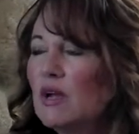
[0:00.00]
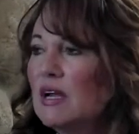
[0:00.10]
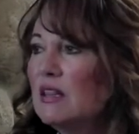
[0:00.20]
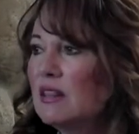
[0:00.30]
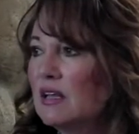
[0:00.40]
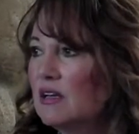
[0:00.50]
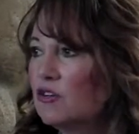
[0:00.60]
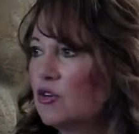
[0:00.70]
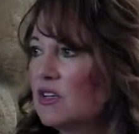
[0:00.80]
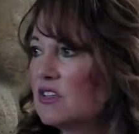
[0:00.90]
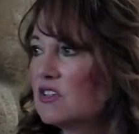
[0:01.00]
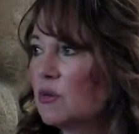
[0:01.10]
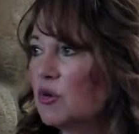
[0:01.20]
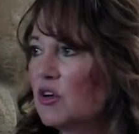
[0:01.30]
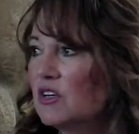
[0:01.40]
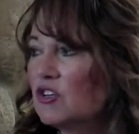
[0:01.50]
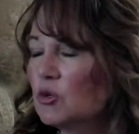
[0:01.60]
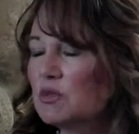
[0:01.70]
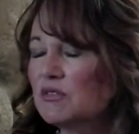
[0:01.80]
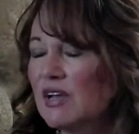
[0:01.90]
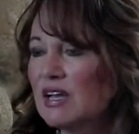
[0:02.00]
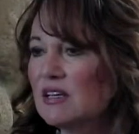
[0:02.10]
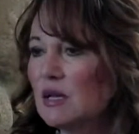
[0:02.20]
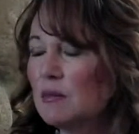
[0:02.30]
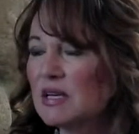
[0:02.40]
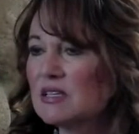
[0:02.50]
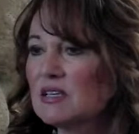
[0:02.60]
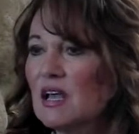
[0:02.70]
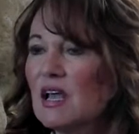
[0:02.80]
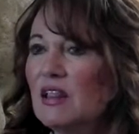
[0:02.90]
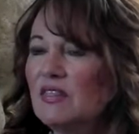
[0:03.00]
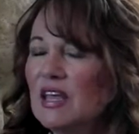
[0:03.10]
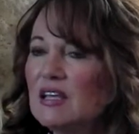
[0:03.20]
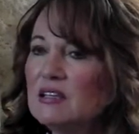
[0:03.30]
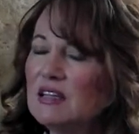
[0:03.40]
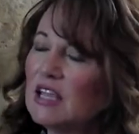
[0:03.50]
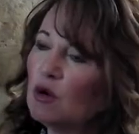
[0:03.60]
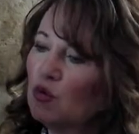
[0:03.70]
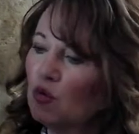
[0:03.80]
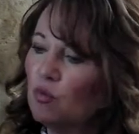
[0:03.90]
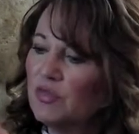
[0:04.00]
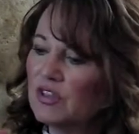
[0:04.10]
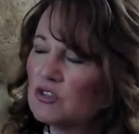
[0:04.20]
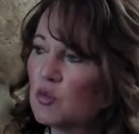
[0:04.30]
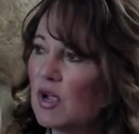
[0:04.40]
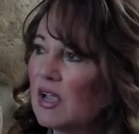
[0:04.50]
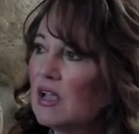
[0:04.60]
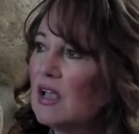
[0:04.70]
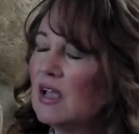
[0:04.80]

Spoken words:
anything during the summer in terms of academics, they go this way.